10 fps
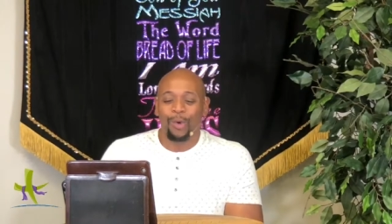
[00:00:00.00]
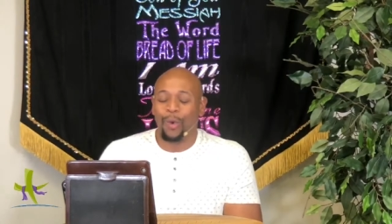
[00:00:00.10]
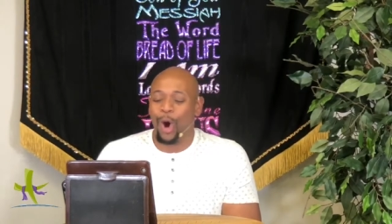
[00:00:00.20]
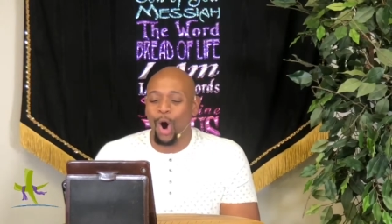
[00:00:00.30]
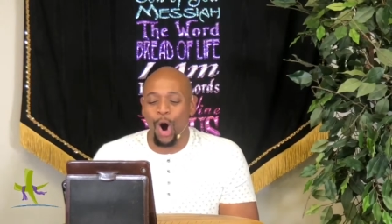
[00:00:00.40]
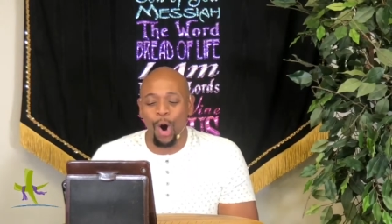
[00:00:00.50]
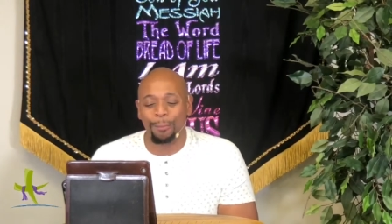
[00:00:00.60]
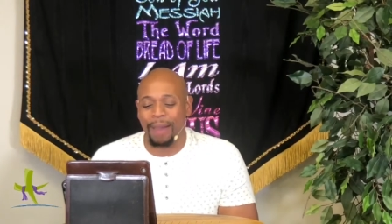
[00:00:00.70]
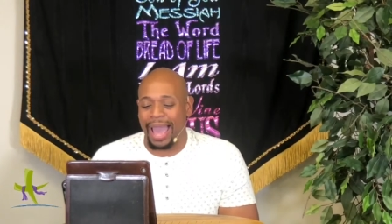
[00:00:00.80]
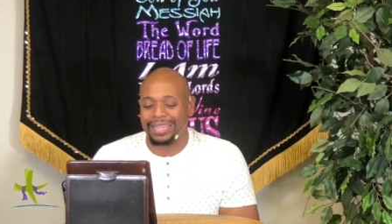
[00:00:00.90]

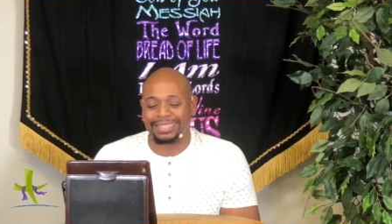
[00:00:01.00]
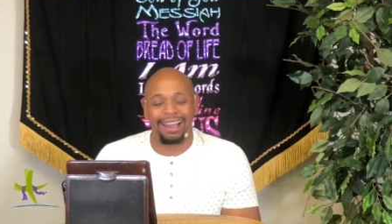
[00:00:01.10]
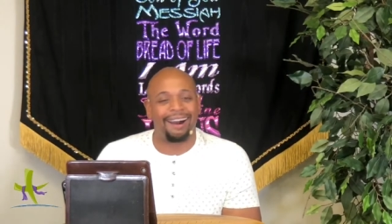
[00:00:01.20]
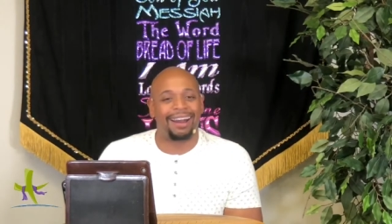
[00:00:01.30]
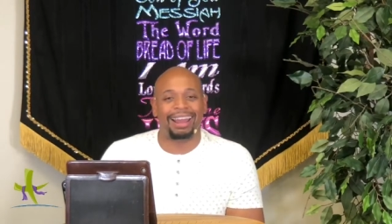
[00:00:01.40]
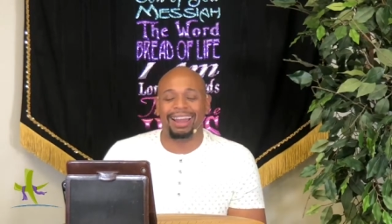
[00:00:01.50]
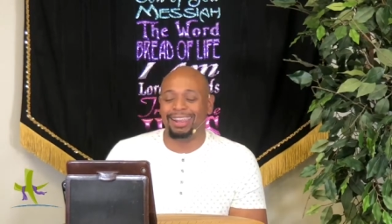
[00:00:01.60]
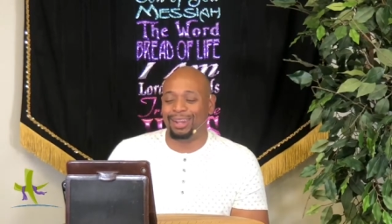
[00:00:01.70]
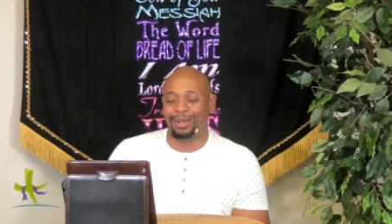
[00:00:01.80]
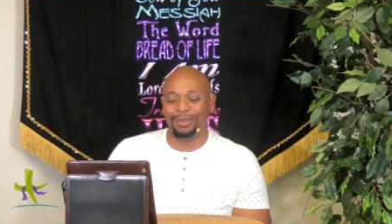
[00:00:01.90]
Woo, my God,
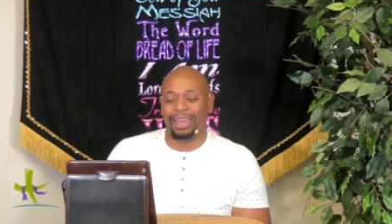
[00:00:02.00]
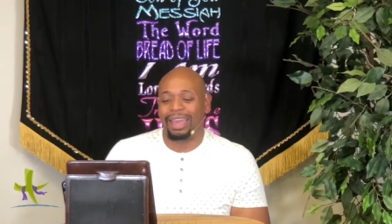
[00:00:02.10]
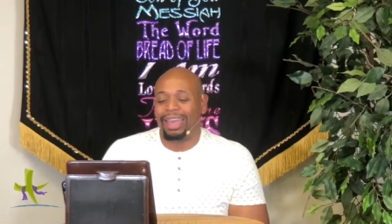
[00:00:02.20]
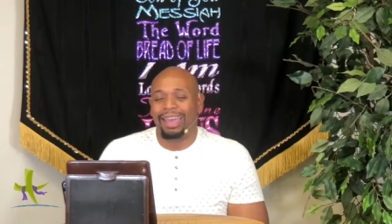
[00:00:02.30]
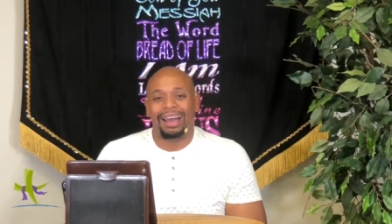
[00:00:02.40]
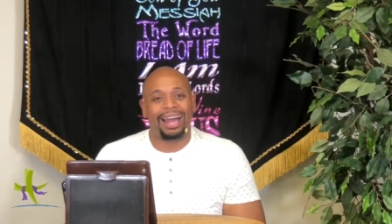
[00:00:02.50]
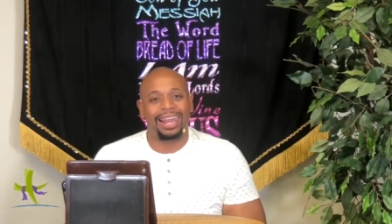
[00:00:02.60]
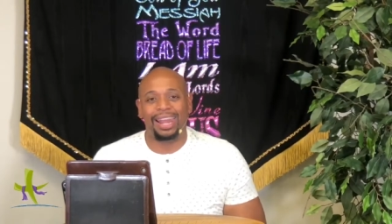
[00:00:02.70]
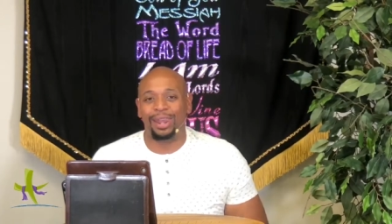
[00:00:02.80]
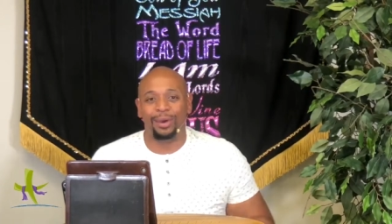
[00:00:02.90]
hallelujah,
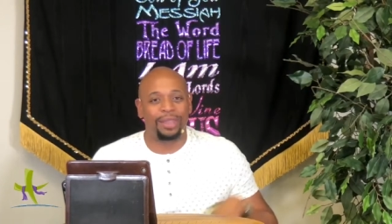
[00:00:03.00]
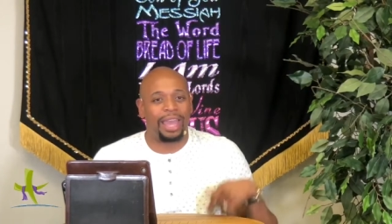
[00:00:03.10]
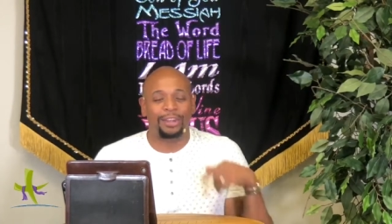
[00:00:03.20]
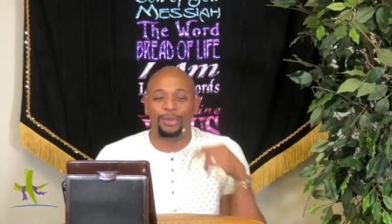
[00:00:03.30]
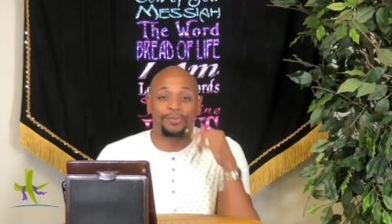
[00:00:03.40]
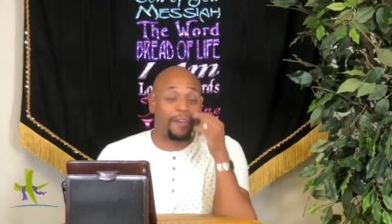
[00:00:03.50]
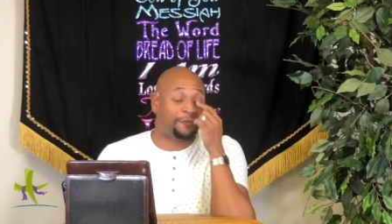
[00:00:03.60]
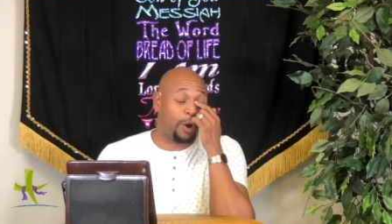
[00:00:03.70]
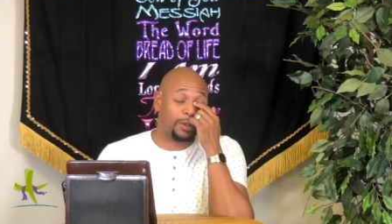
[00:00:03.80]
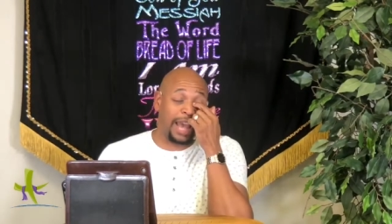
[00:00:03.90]
hallelujah. And you and
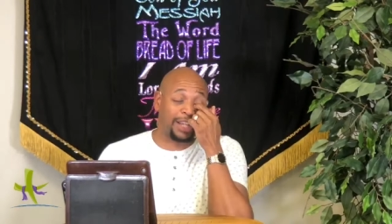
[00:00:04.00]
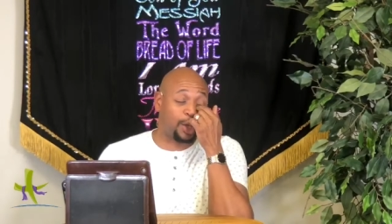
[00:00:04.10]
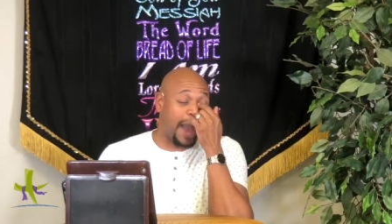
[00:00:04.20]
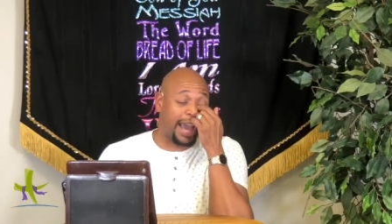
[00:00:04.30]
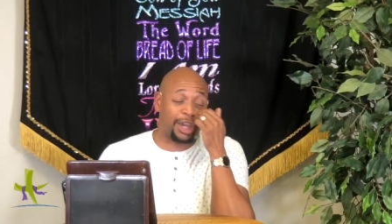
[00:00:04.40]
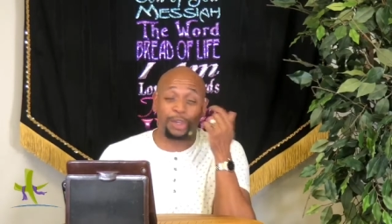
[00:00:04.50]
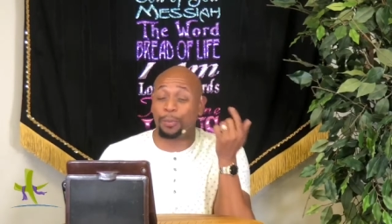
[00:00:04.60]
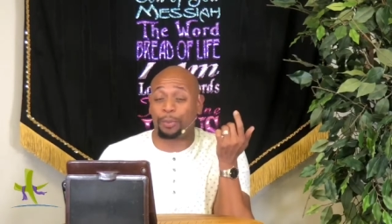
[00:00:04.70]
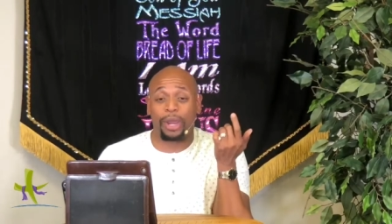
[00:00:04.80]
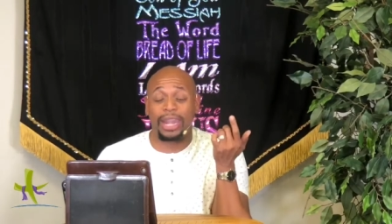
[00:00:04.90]
folks ask you, how can you
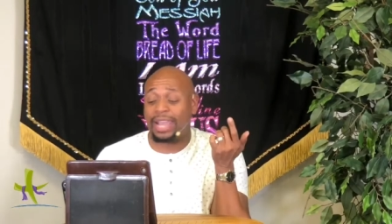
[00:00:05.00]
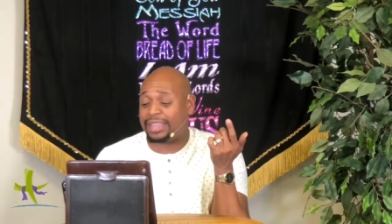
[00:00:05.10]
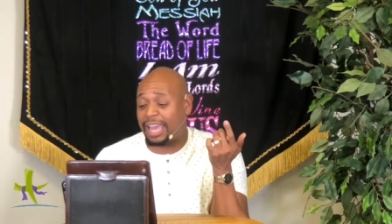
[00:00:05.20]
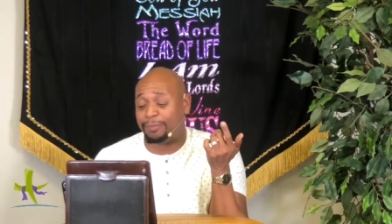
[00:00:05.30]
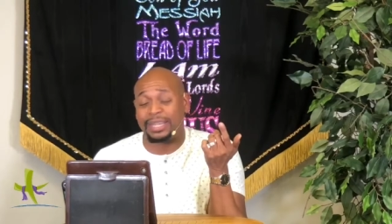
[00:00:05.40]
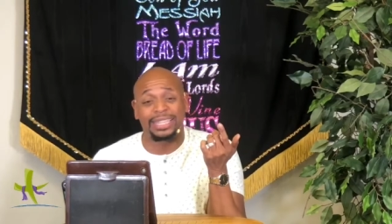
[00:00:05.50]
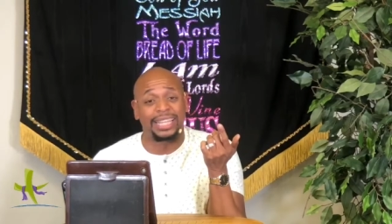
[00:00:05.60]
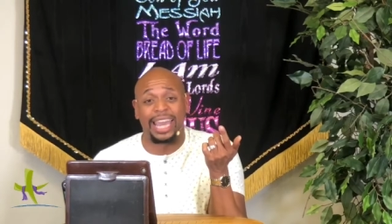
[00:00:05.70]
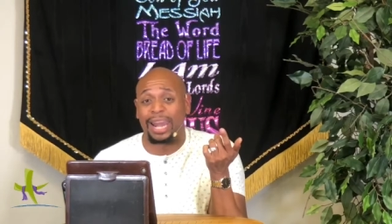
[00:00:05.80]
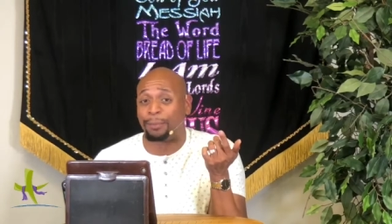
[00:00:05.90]
pray like that? Because
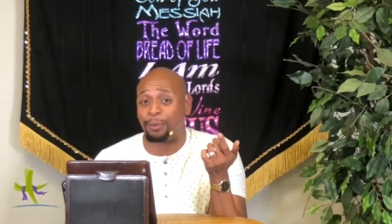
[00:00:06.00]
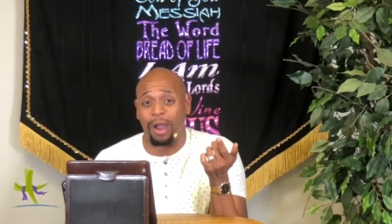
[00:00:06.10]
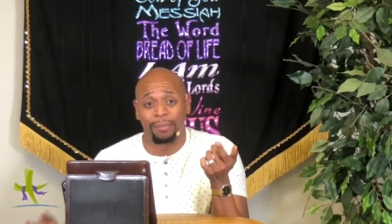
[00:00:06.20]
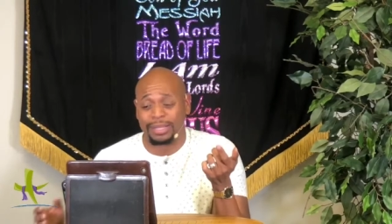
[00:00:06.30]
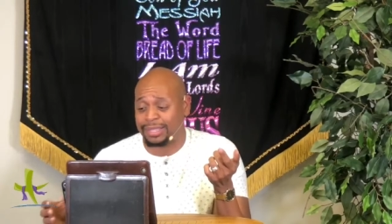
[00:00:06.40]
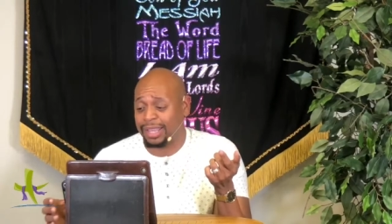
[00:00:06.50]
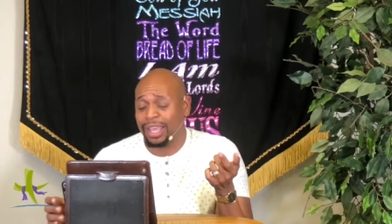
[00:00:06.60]
I got a promise.